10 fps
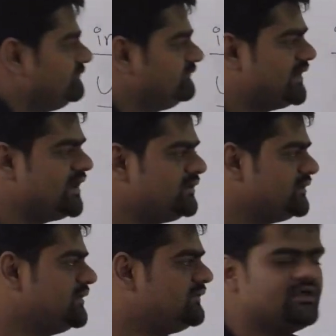right?
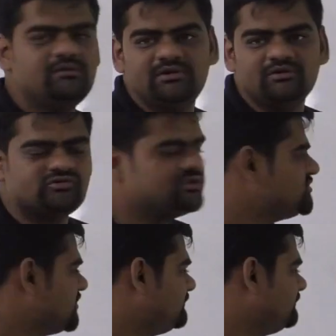There will be no
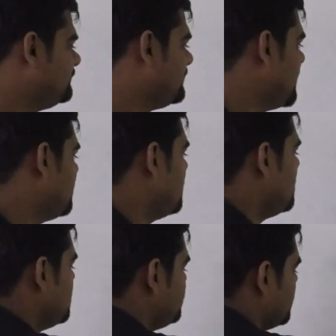solution, right?
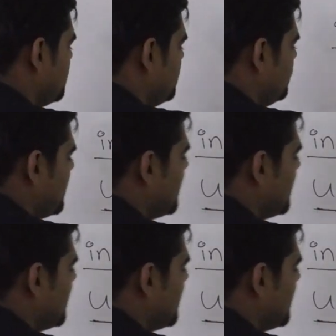So when I